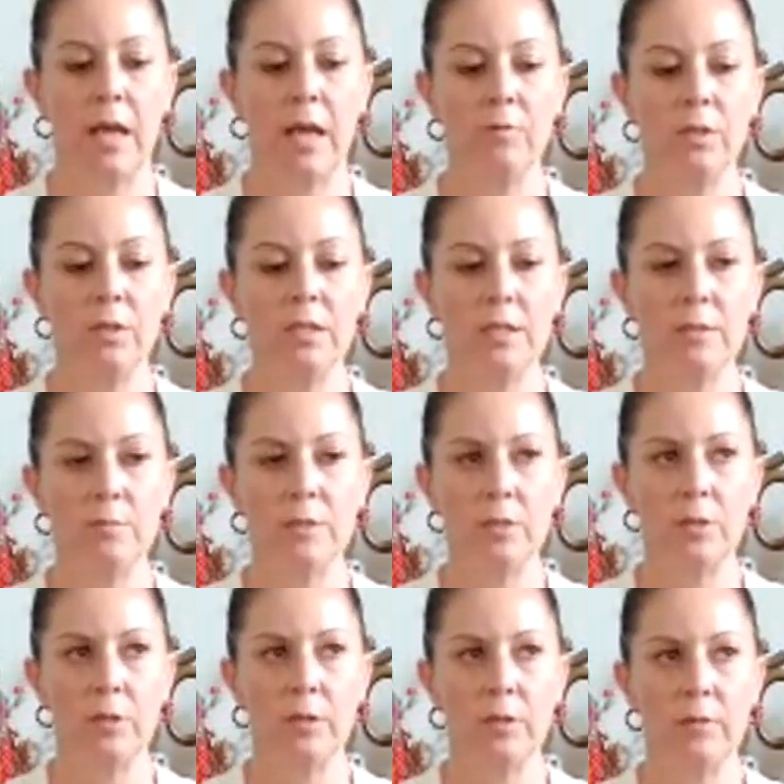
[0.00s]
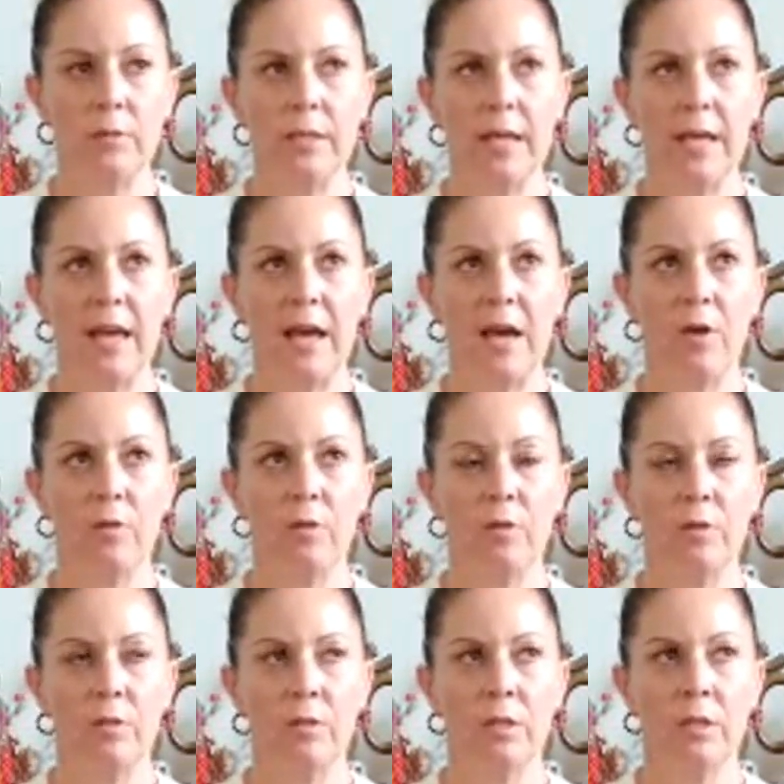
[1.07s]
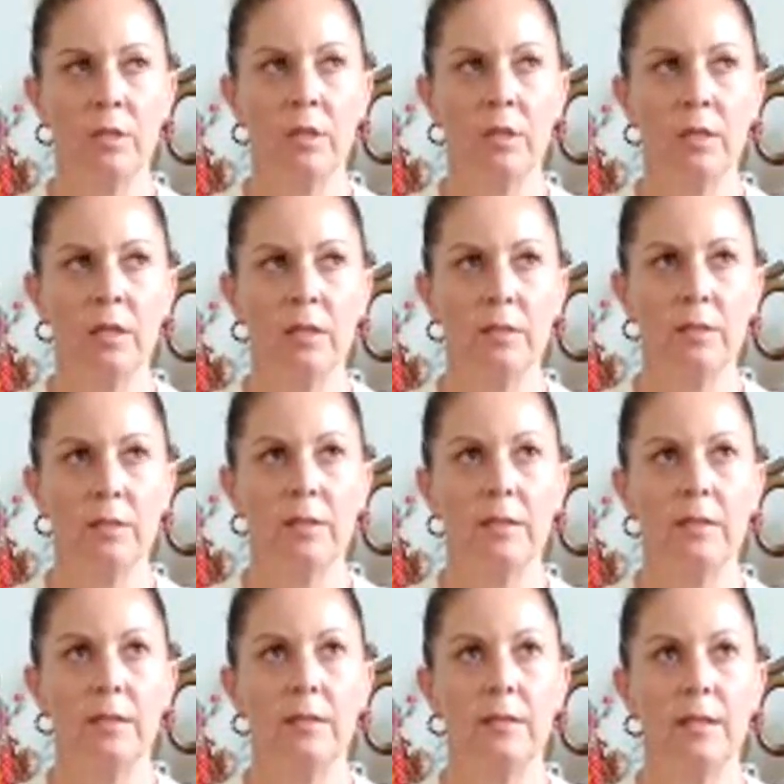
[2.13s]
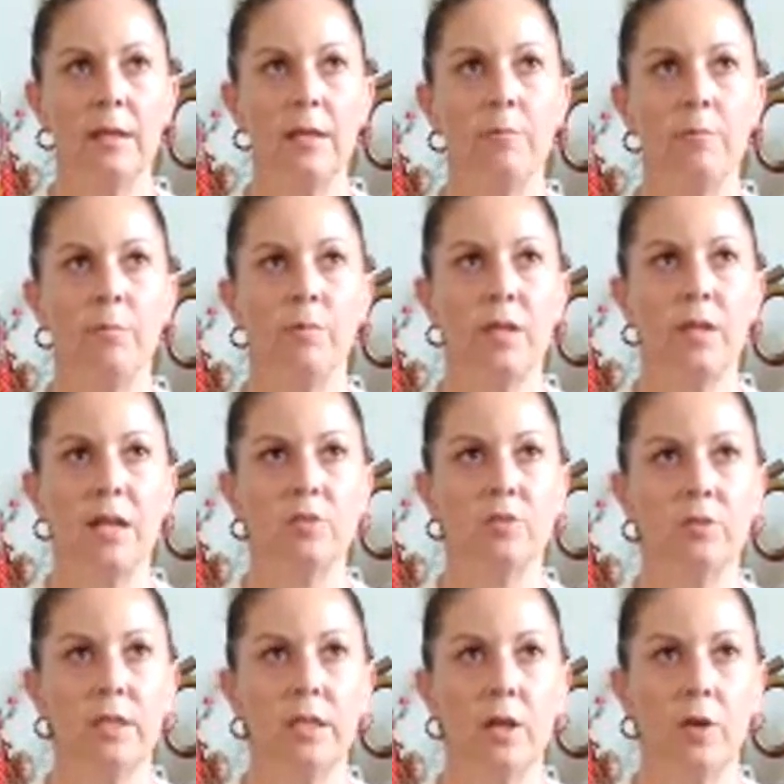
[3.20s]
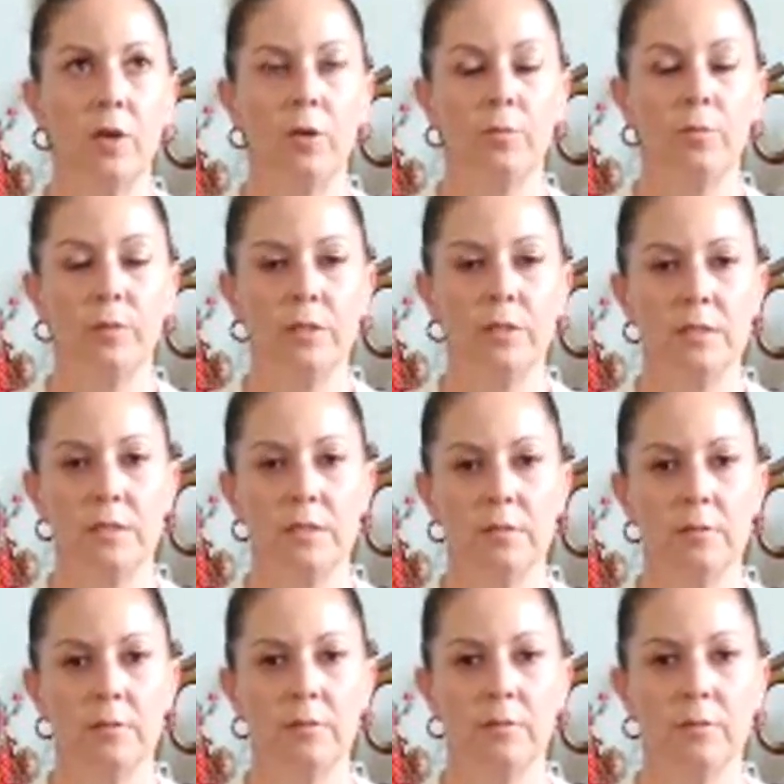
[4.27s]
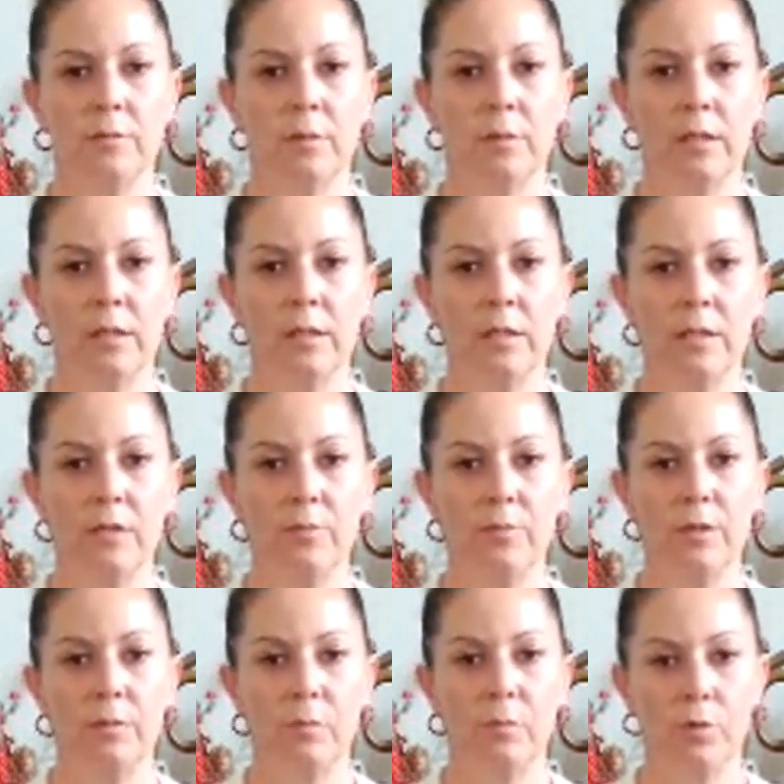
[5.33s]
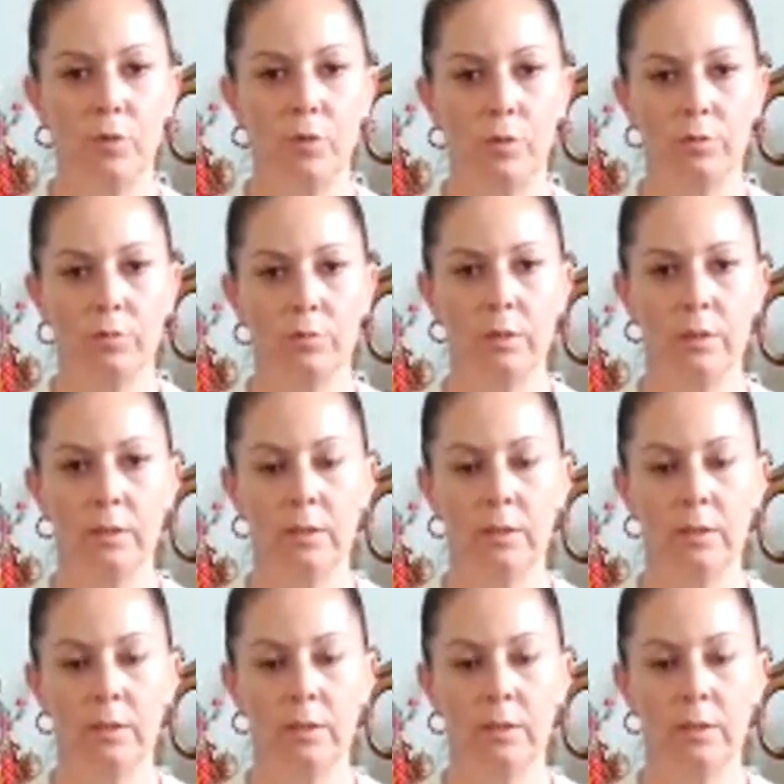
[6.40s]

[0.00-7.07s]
And really observing how the hip naturally opens a little bit more